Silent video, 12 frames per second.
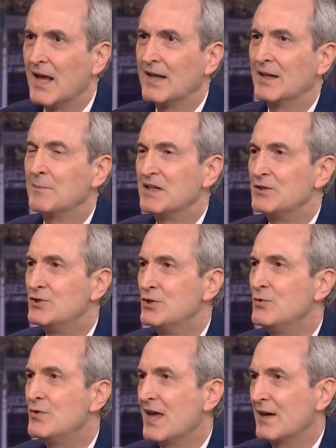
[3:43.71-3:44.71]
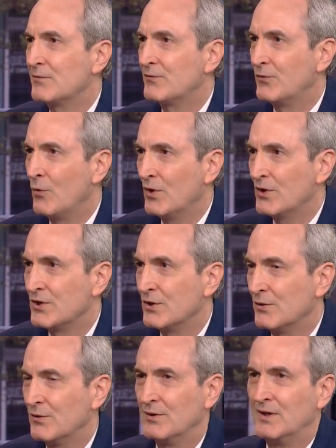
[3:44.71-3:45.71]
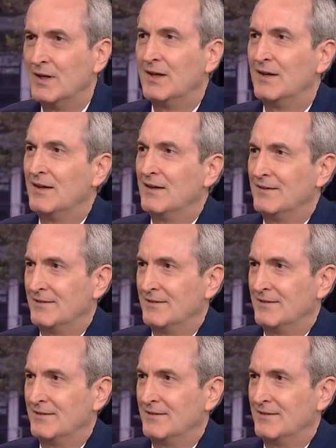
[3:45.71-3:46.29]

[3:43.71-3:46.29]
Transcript: and let me do that for mm-hmm. you. What do you mm-hmm.